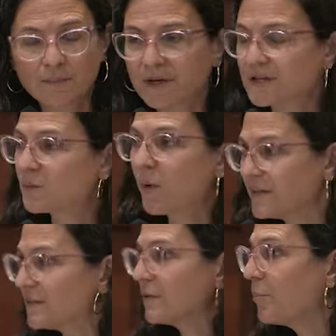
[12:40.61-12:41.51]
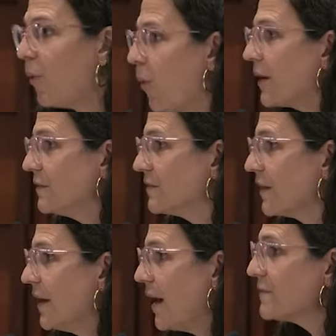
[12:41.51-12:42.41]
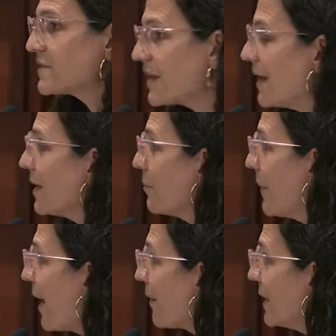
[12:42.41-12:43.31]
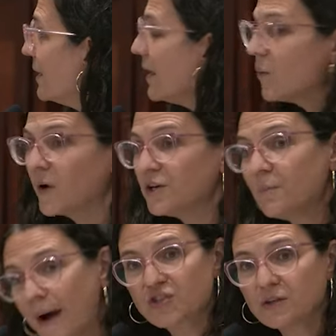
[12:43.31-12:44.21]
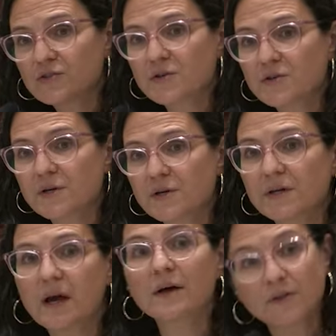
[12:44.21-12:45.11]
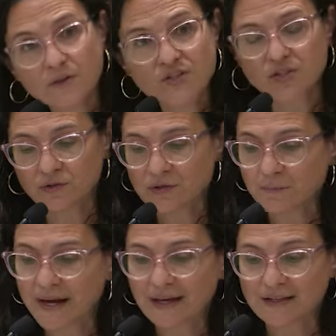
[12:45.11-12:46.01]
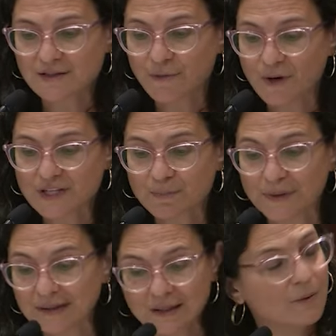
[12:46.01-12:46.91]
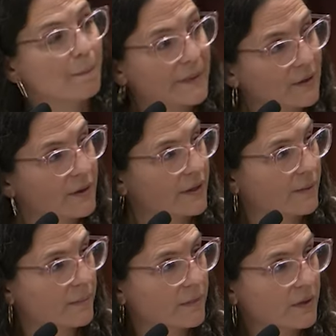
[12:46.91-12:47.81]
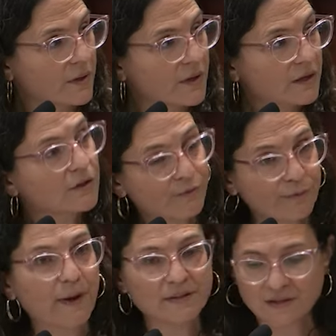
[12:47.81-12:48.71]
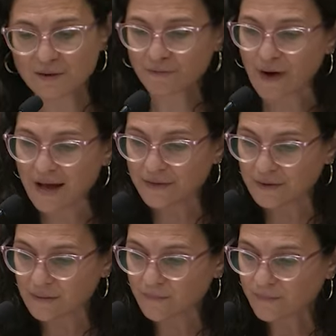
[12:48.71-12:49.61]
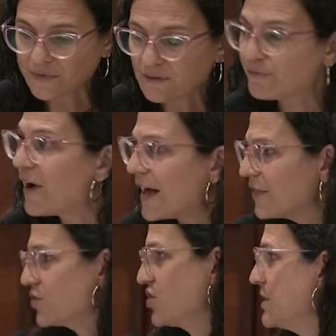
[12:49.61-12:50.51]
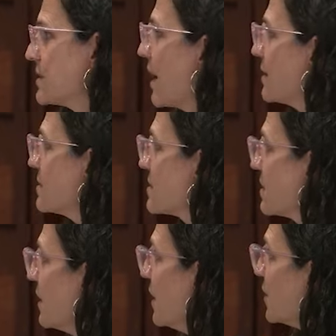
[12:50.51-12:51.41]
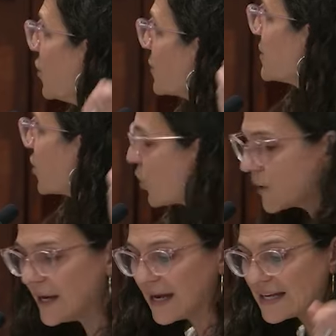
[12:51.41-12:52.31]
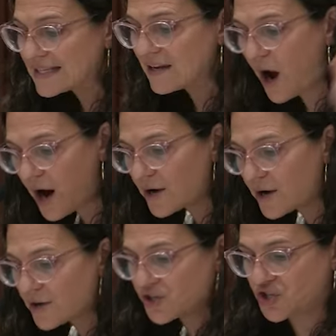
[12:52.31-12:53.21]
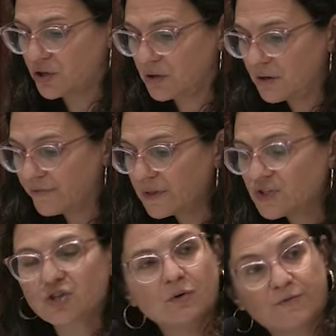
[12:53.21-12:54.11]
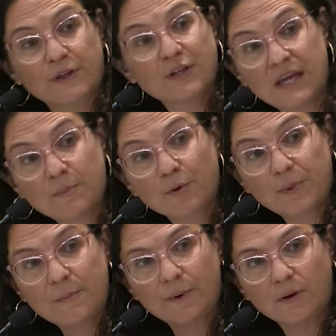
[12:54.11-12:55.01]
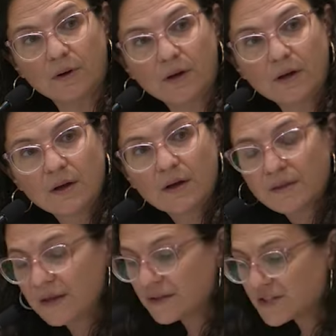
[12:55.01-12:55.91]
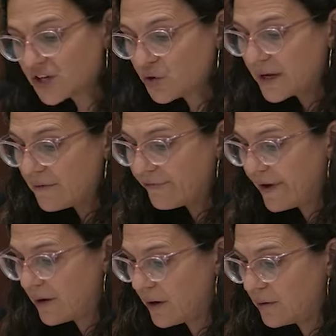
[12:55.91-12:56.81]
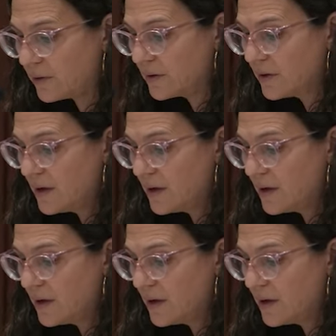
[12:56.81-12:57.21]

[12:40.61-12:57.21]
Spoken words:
Because what's the point of staying married when you might have children and those children might get divorced? But little Miriam confronts her father. Father, she says, your decree is even harsher for the Hebrew people than the decree of Pharaoh.